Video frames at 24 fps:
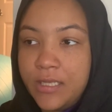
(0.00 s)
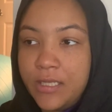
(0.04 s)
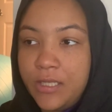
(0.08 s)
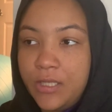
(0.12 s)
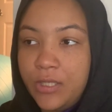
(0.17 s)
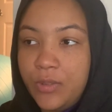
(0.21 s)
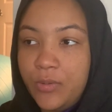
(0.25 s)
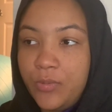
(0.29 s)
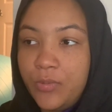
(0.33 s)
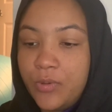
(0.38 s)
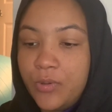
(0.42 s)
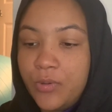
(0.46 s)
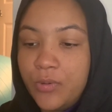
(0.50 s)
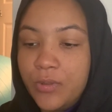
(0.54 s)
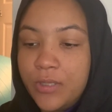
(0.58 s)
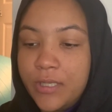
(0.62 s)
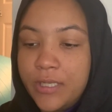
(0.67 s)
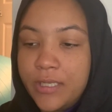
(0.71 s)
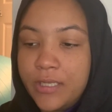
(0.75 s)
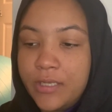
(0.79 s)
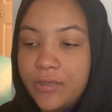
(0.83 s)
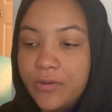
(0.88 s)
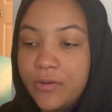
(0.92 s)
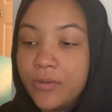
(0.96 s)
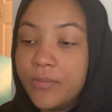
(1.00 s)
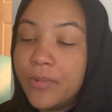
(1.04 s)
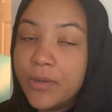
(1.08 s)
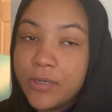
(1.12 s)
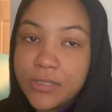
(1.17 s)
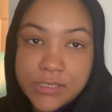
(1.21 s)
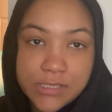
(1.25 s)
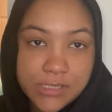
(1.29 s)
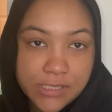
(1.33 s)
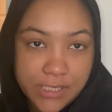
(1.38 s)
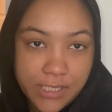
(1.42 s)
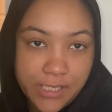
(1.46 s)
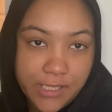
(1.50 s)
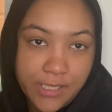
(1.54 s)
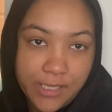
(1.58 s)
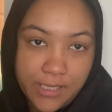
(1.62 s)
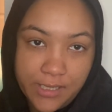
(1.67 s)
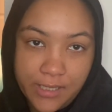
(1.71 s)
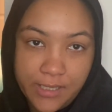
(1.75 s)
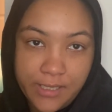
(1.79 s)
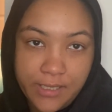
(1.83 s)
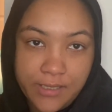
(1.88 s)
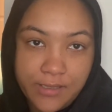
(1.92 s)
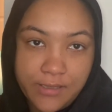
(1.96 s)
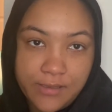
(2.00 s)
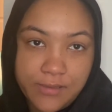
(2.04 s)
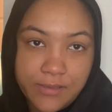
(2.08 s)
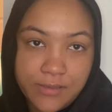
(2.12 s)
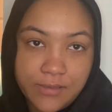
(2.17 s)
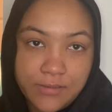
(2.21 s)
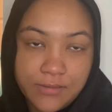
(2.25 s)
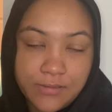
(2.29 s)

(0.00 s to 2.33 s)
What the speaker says: you know, like, you're about to get, like,